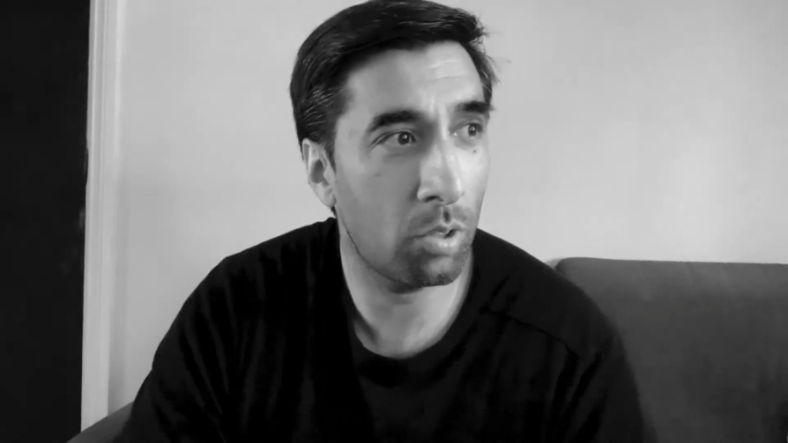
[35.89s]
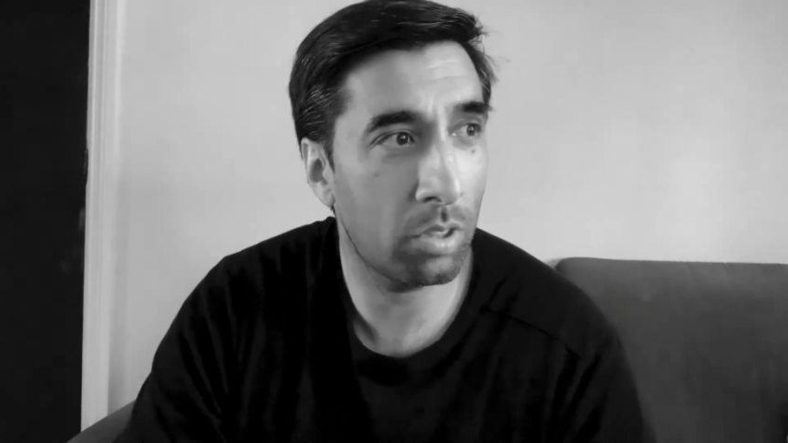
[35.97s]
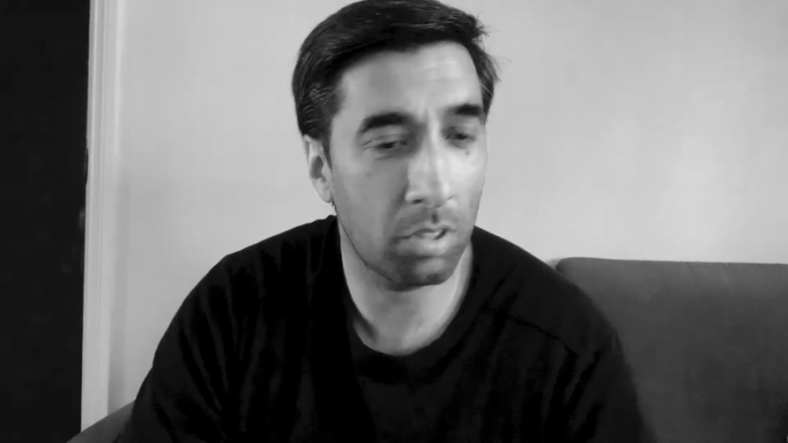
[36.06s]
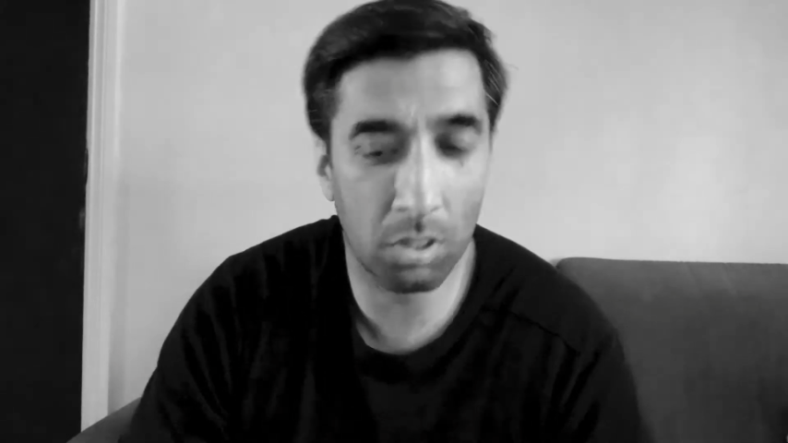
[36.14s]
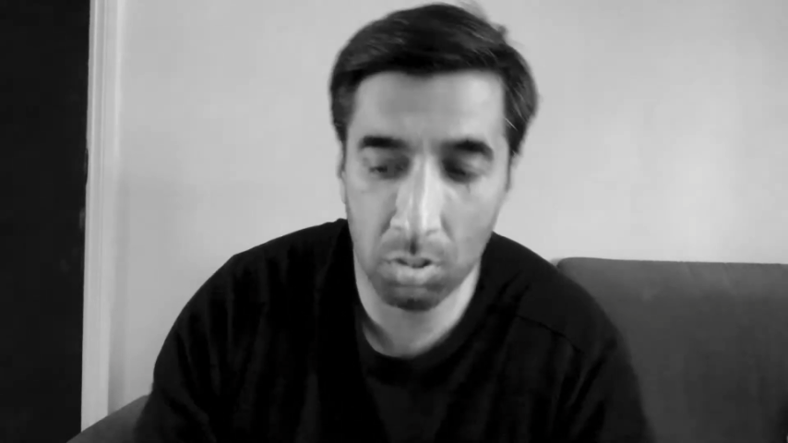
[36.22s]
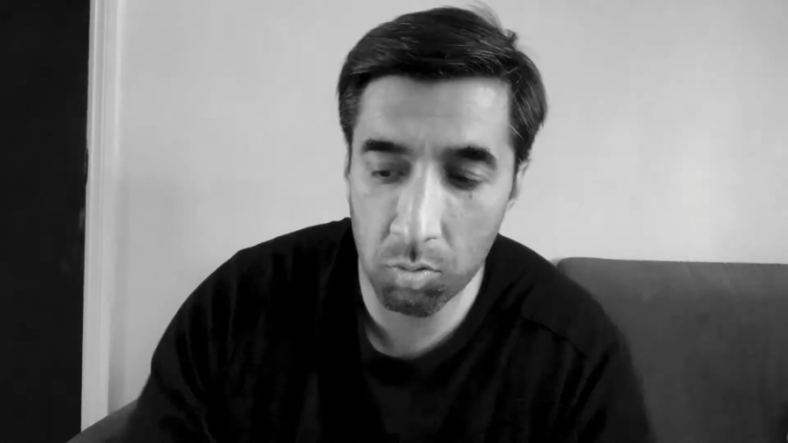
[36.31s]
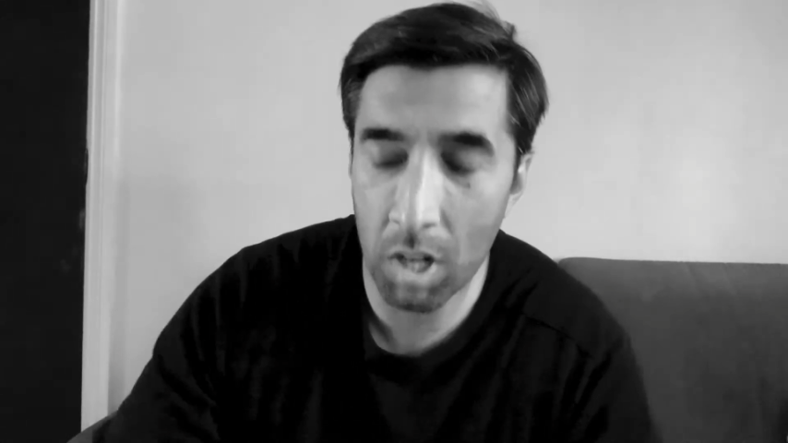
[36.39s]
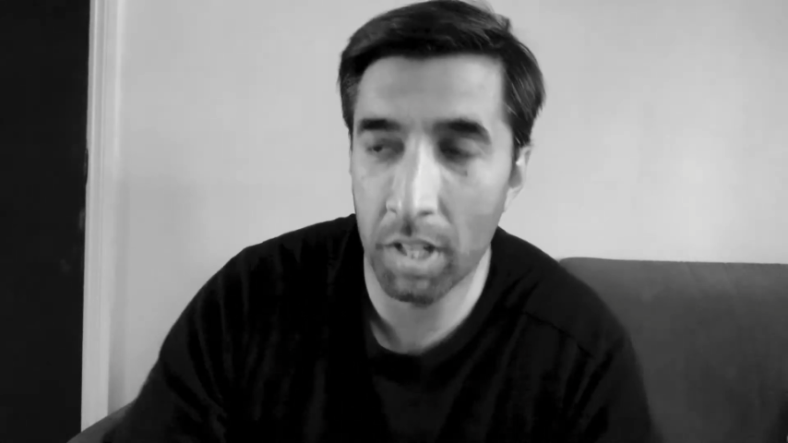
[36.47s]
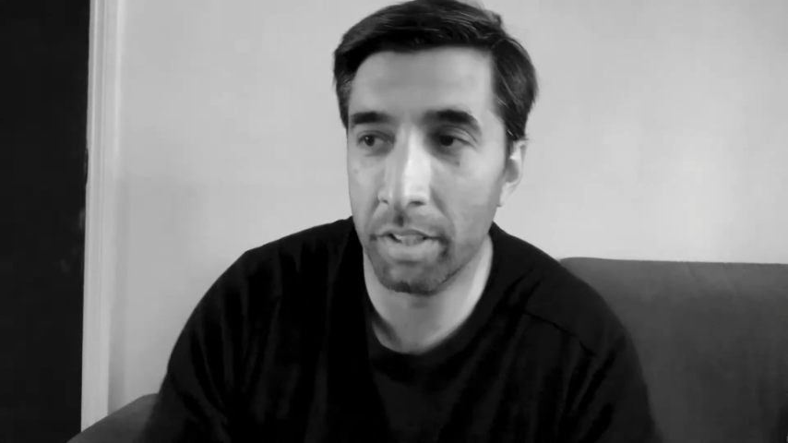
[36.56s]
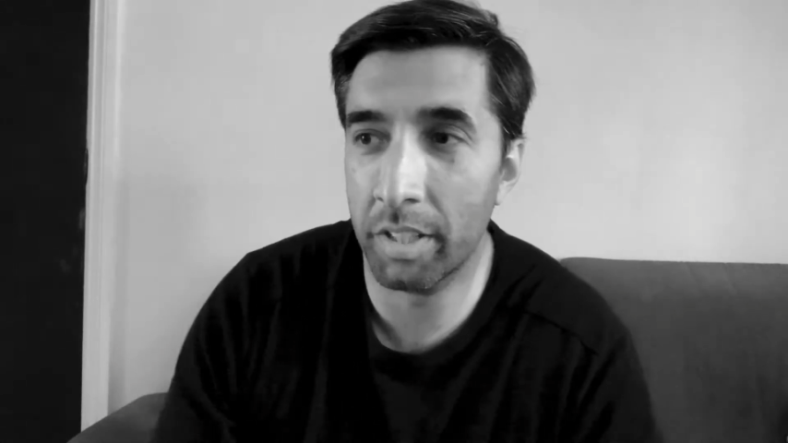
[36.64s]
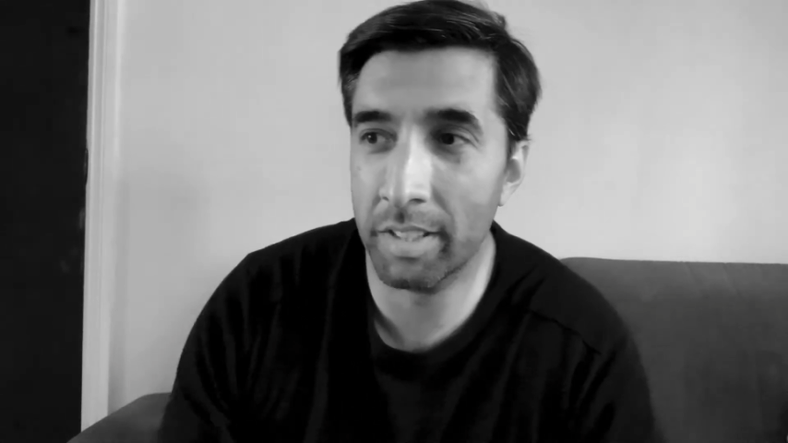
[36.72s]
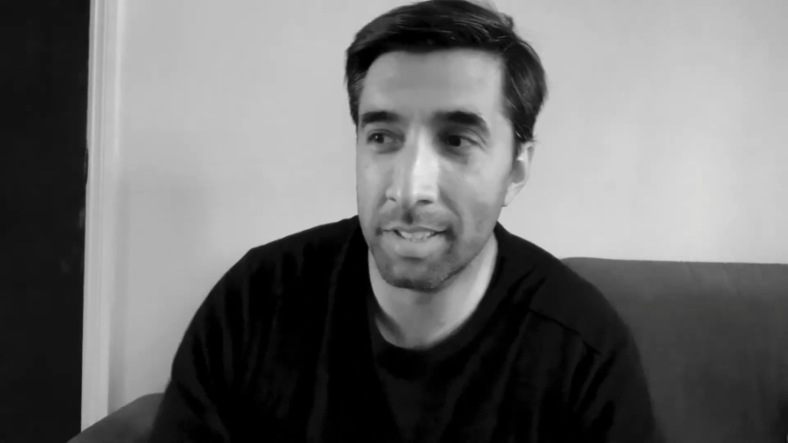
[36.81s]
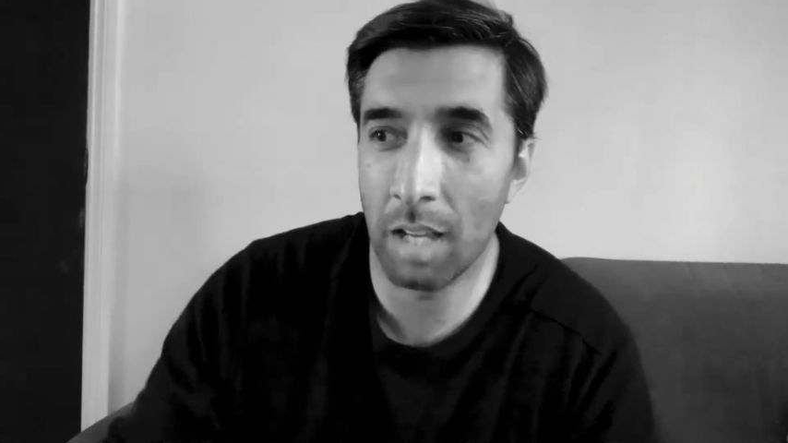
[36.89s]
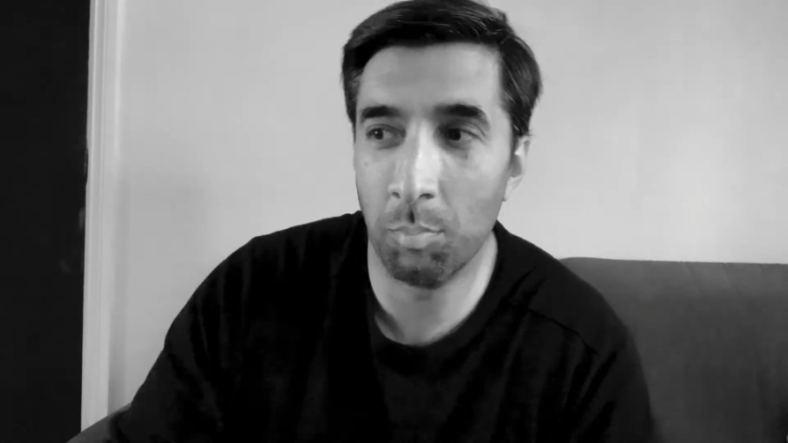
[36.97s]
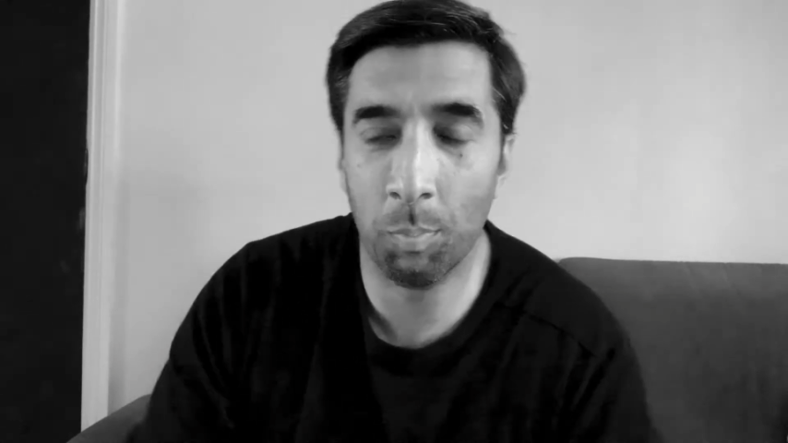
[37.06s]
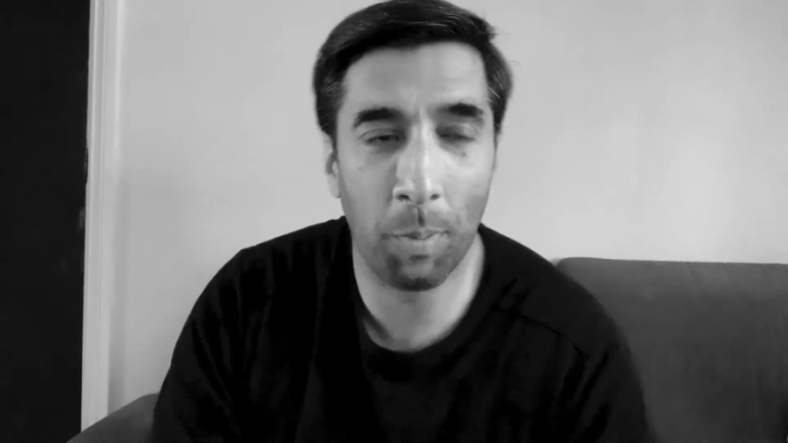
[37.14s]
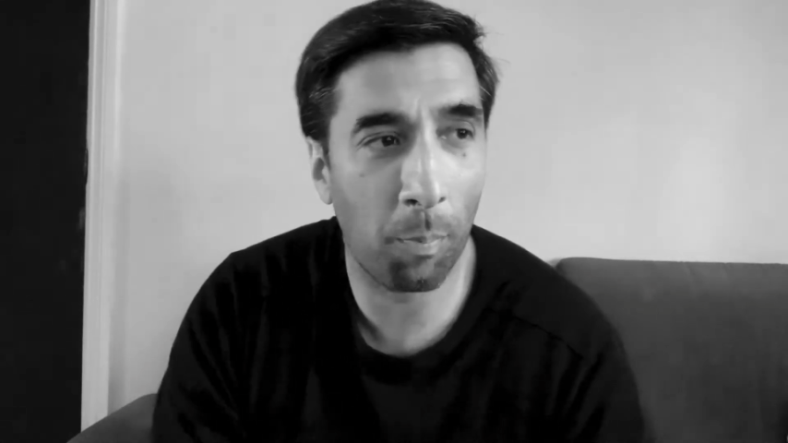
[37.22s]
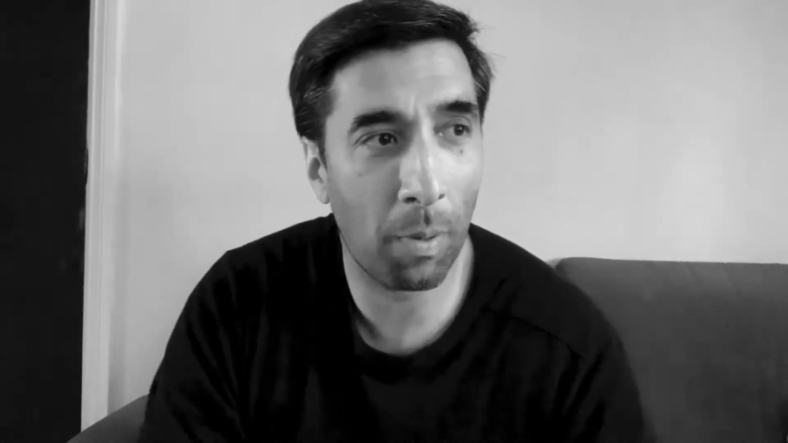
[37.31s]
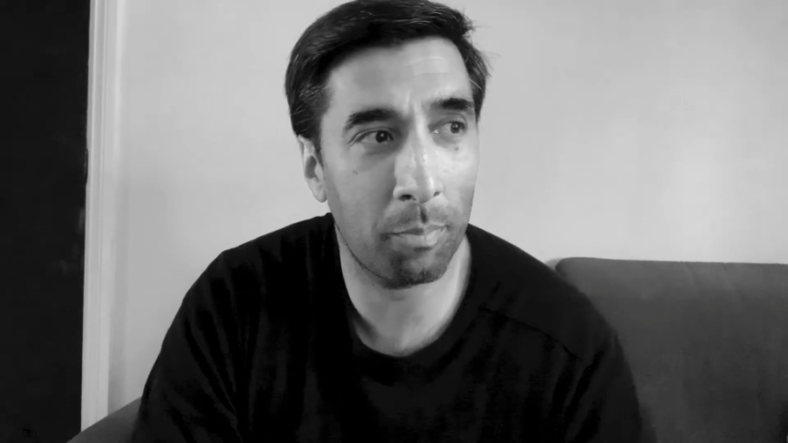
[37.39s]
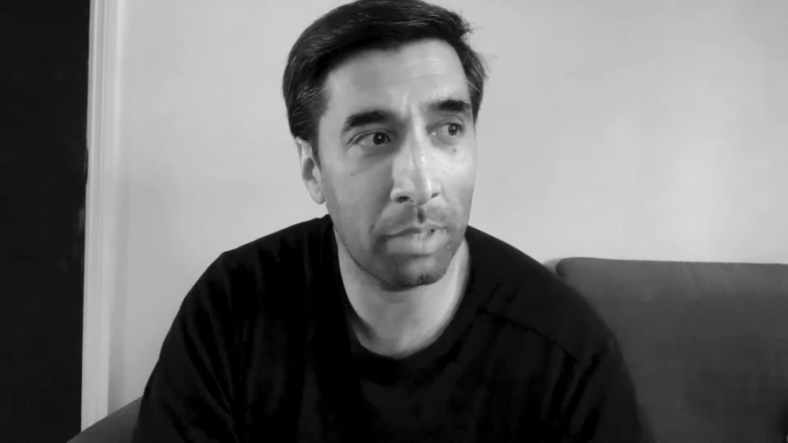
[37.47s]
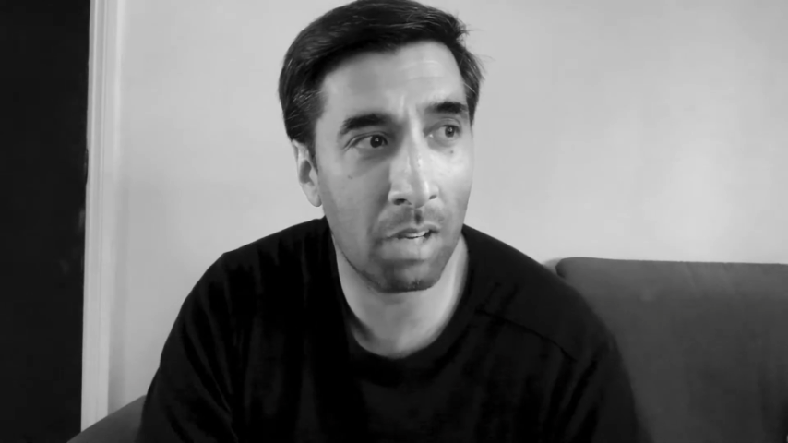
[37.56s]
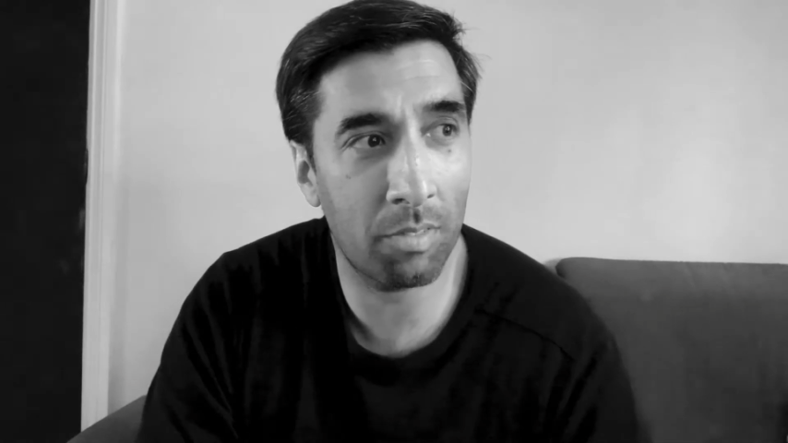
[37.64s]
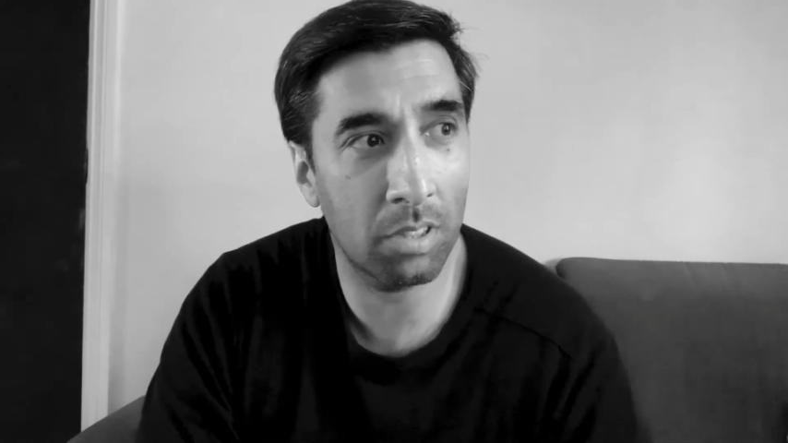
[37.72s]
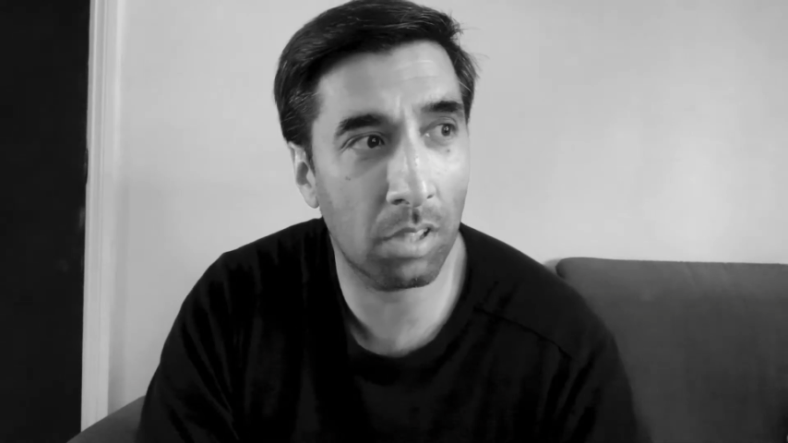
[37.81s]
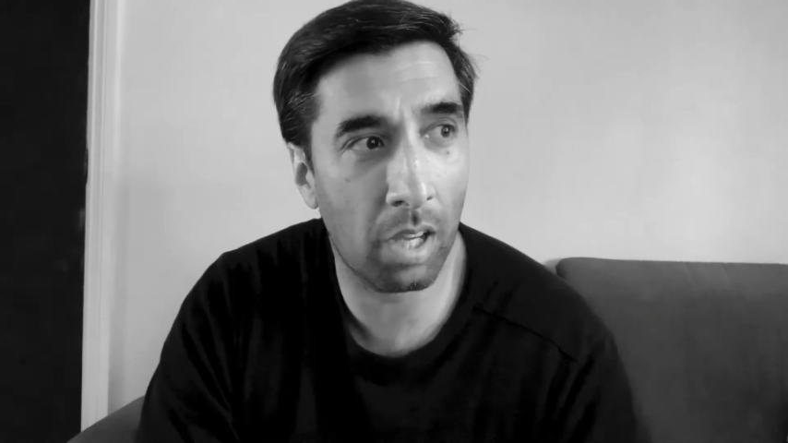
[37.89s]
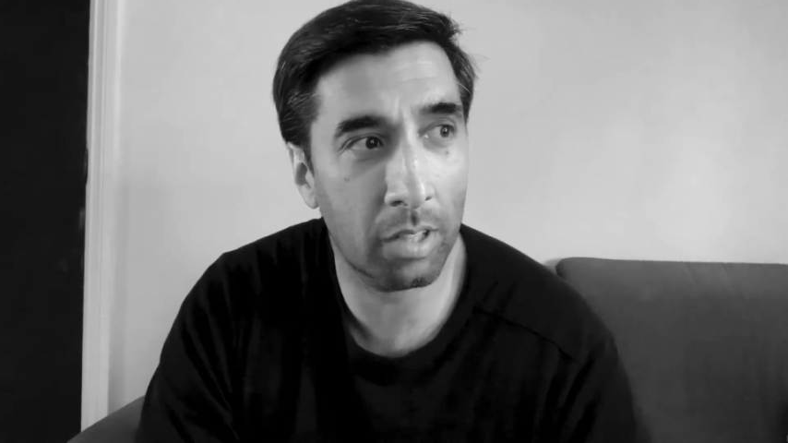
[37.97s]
Used to run under the table, pop up the other side,